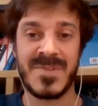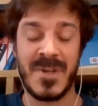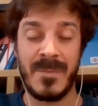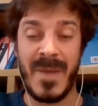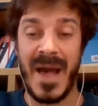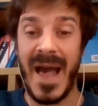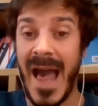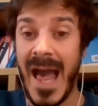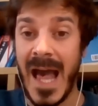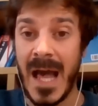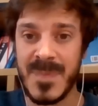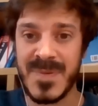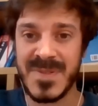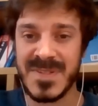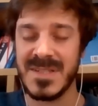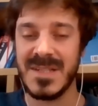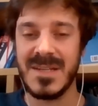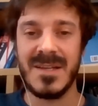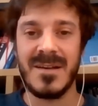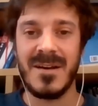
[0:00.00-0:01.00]

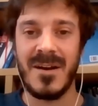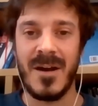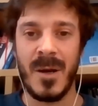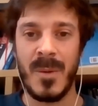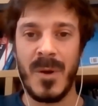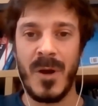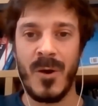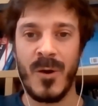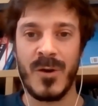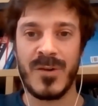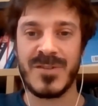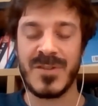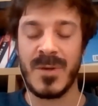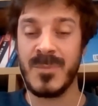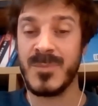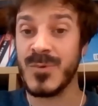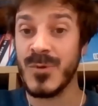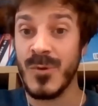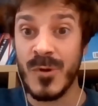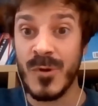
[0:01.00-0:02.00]
apps or some
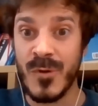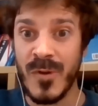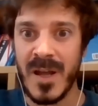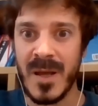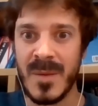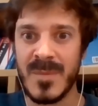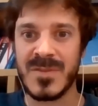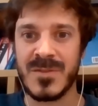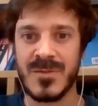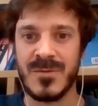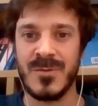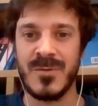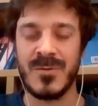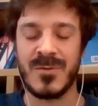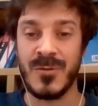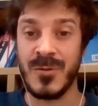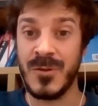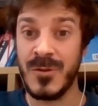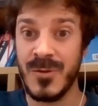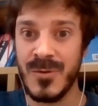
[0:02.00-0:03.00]
programs to
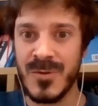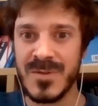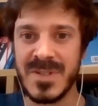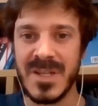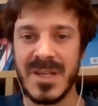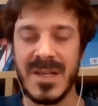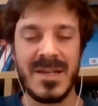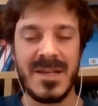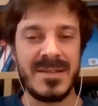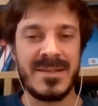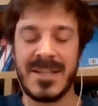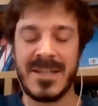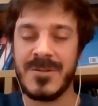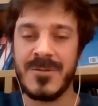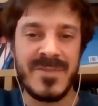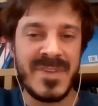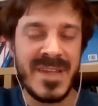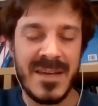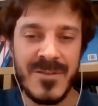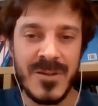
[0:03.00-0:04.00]
use that
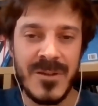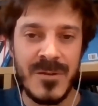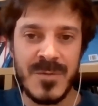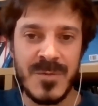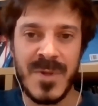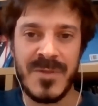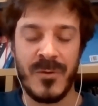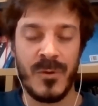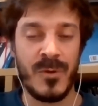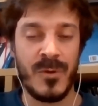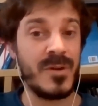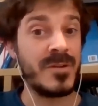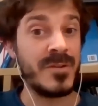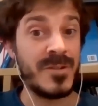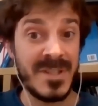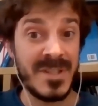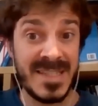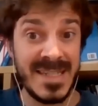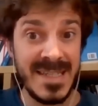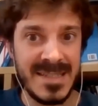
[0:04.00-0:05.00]
you've never used before.
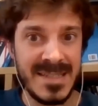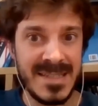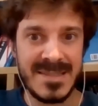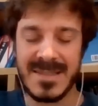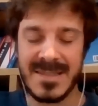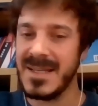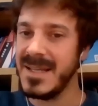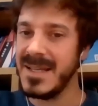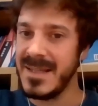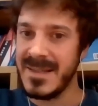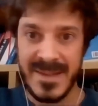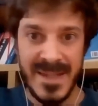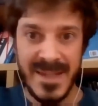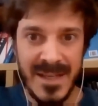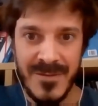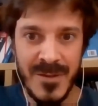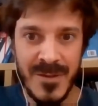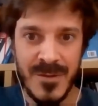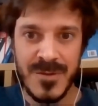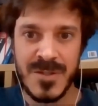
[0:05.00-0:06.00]
The kids
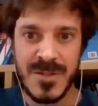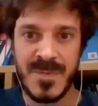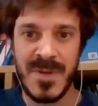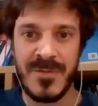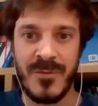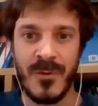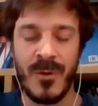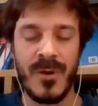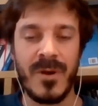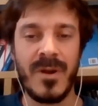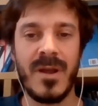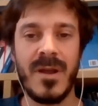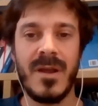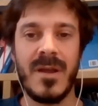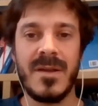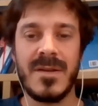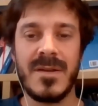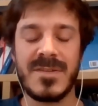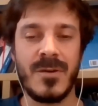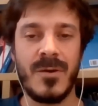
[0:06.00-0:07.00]
never used before,
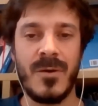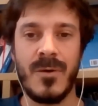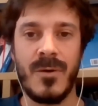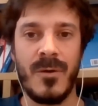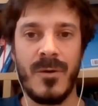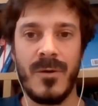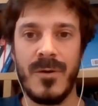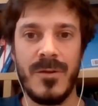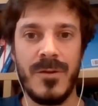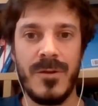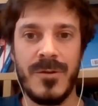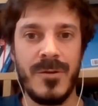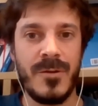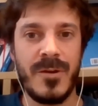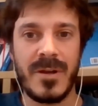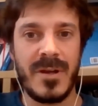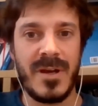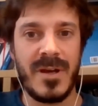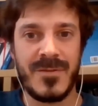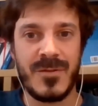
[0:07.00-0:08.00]
so you're
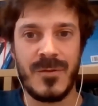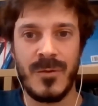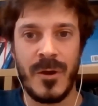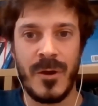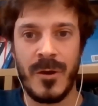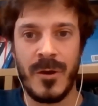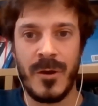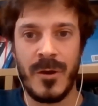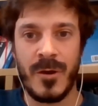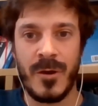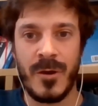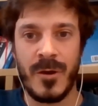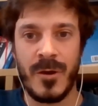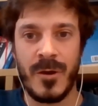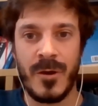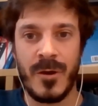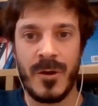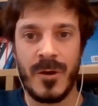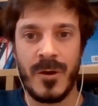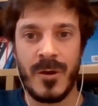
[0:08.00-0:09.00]
gonna have to learn
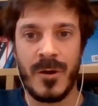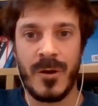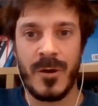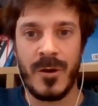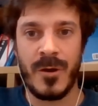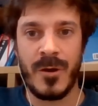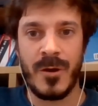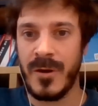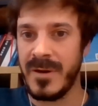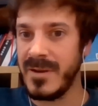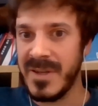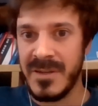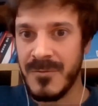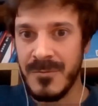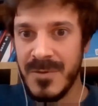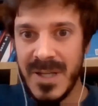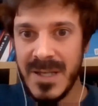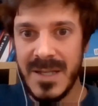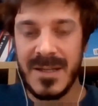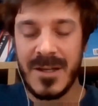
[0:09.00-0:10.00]
really
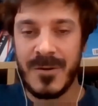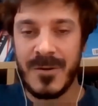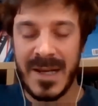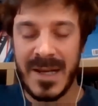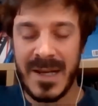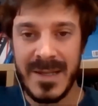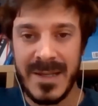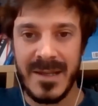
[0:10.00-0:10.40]
quickly how to